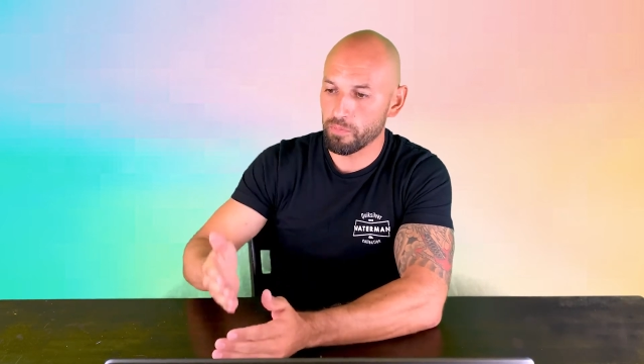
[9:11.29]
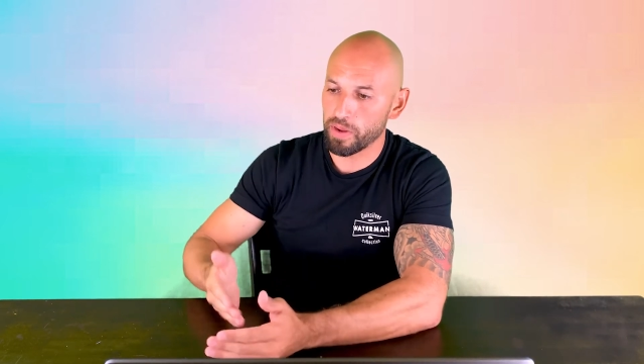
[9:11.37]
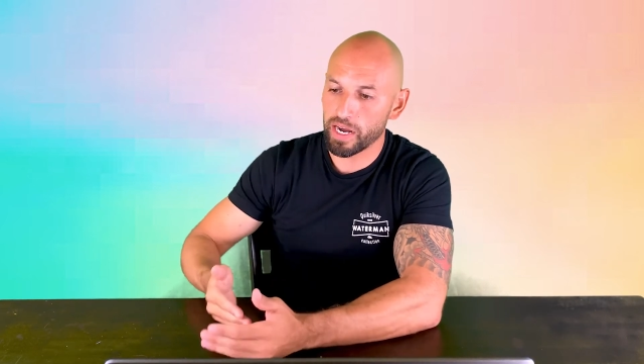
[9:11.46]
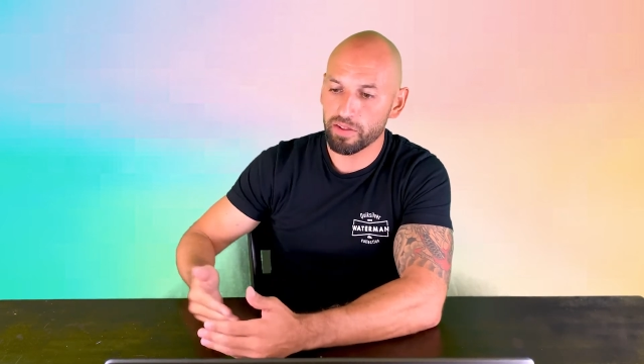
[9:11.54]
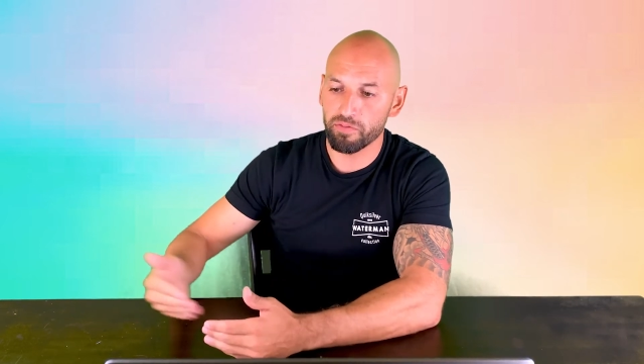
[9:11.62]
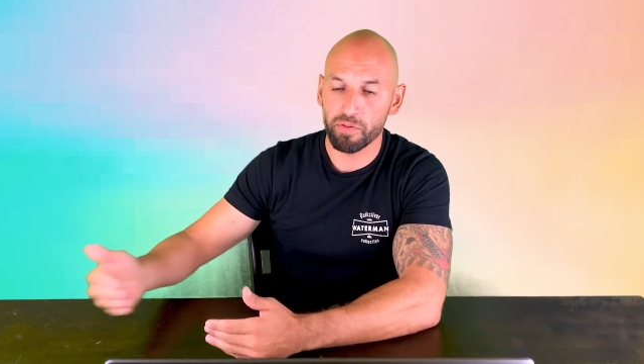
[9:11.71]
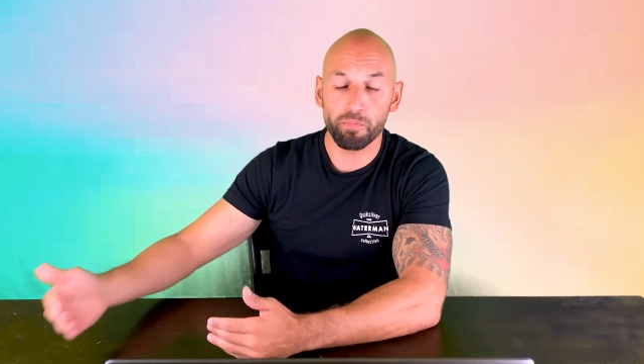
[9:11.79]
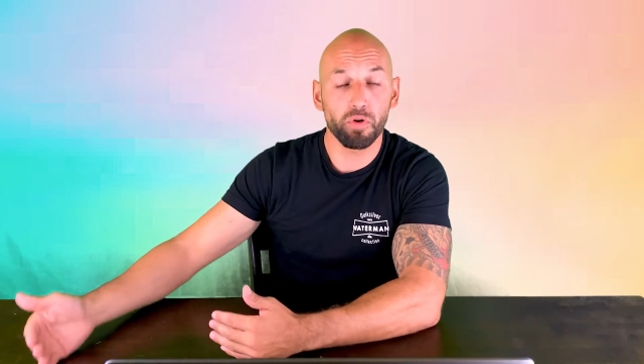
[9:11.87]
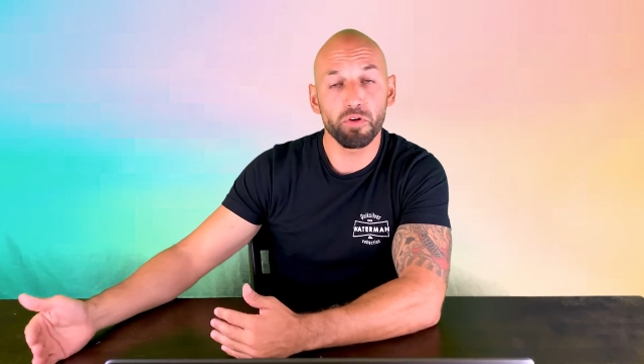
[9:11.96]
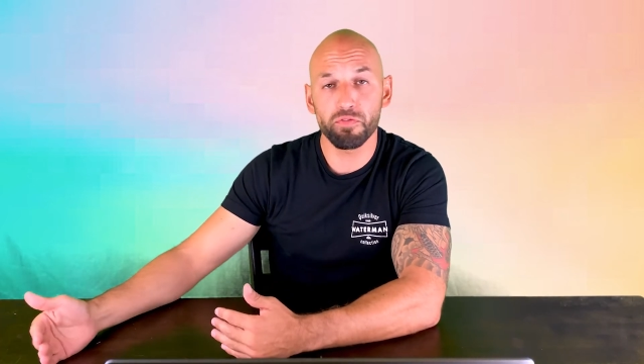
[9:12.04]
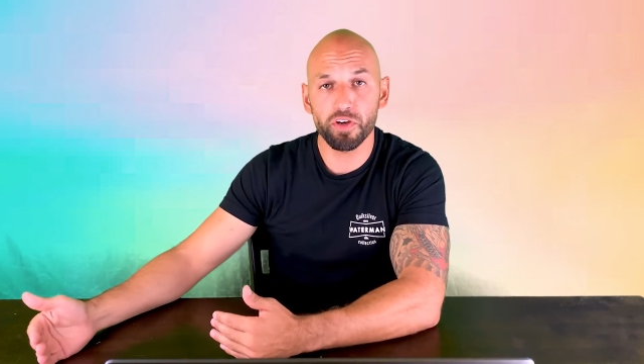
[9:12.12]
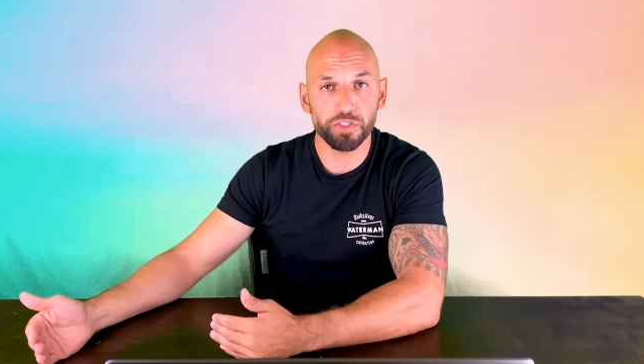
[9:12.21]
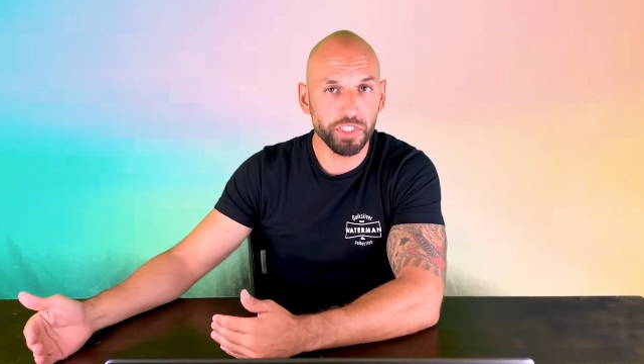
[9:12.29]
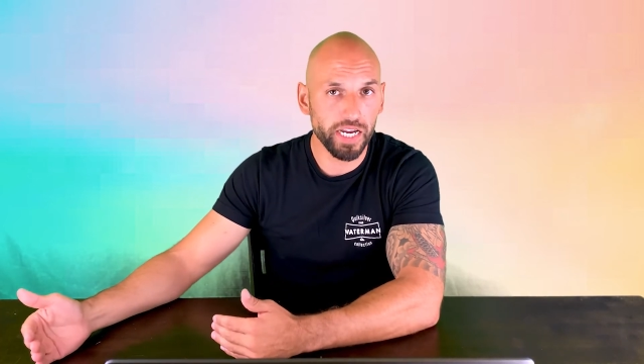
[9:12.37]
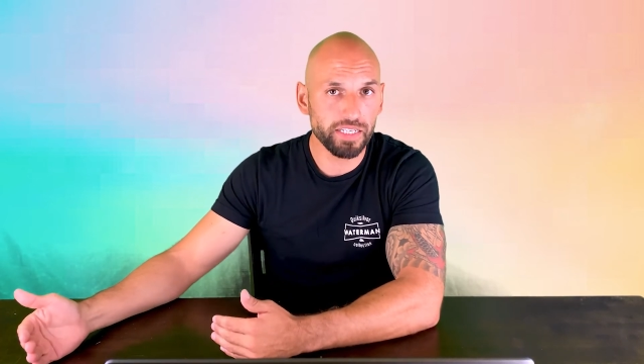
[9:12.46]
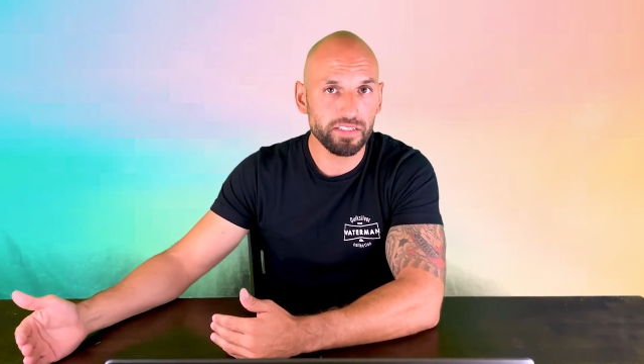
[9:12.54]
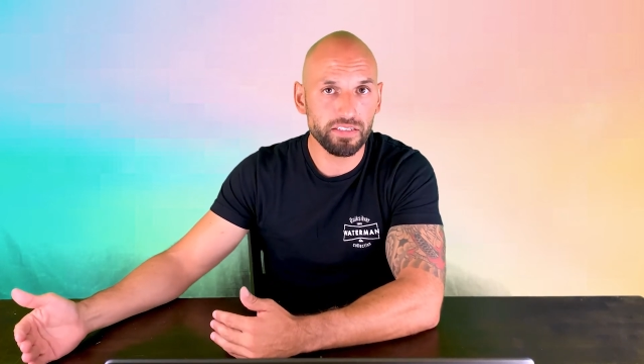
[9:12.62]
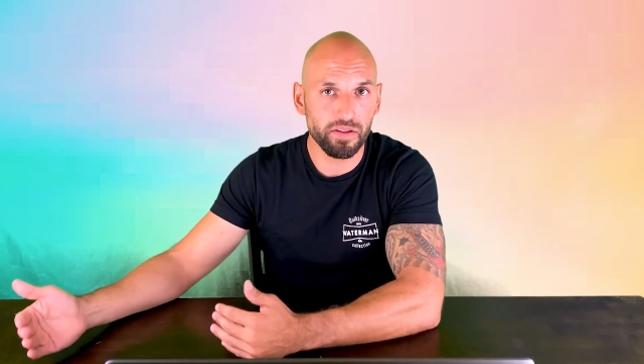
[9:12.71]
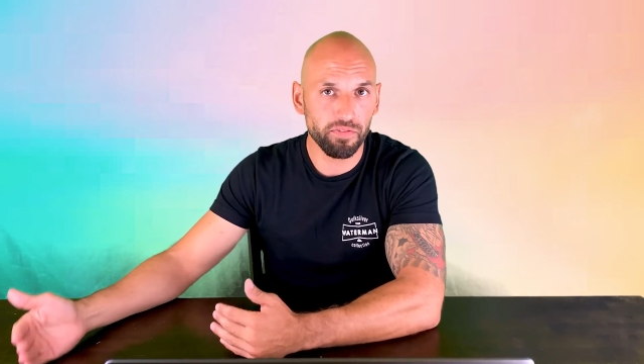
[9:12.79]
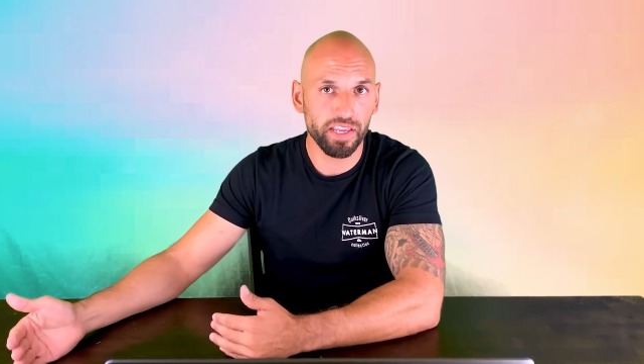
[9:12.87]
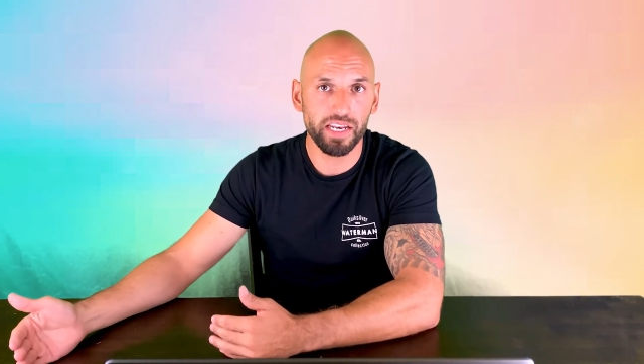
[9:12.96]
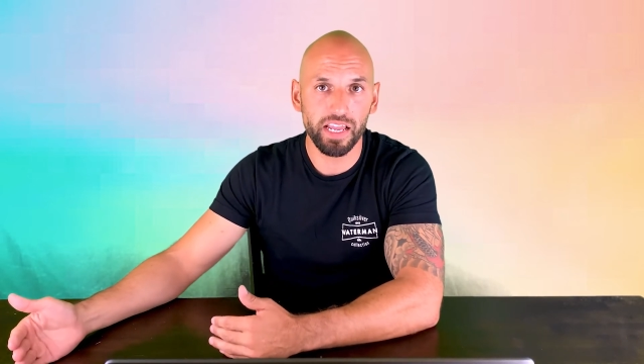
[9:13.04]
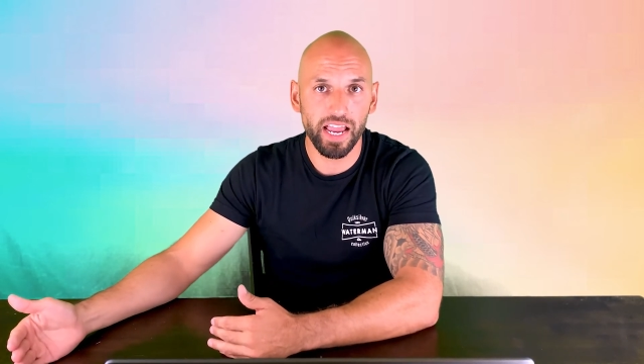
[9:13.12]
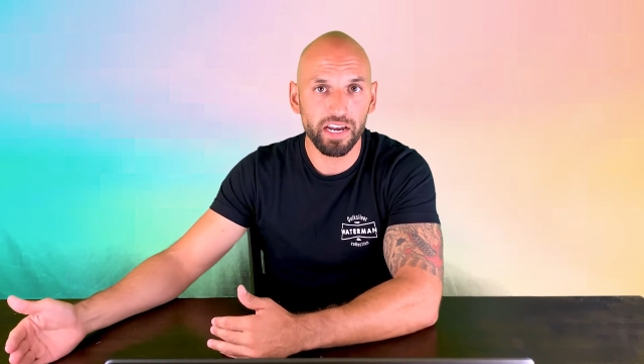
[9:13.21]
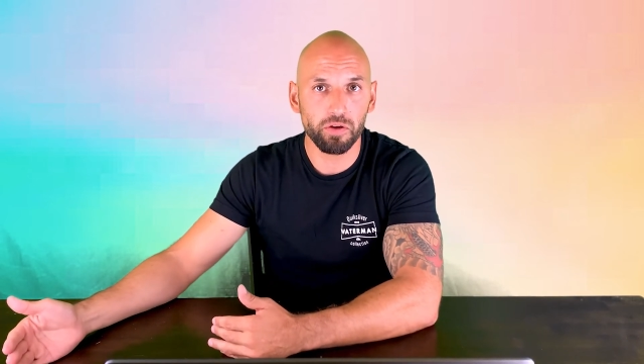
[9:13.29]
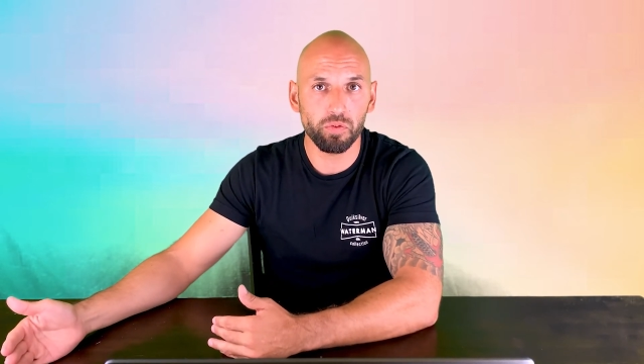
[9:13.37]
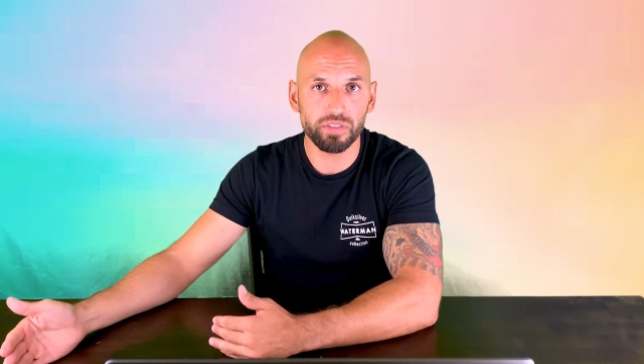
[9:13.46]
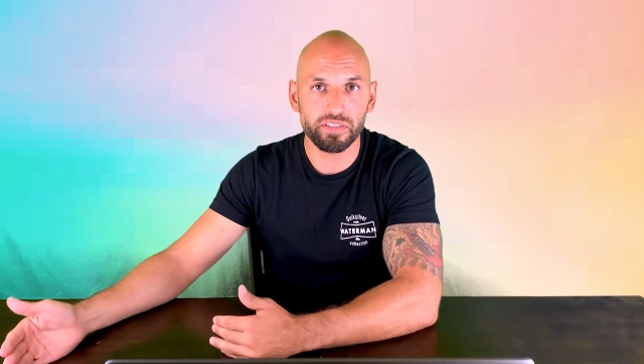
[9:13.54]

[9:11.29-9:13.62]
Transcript: kind of improve your chances of getting adequate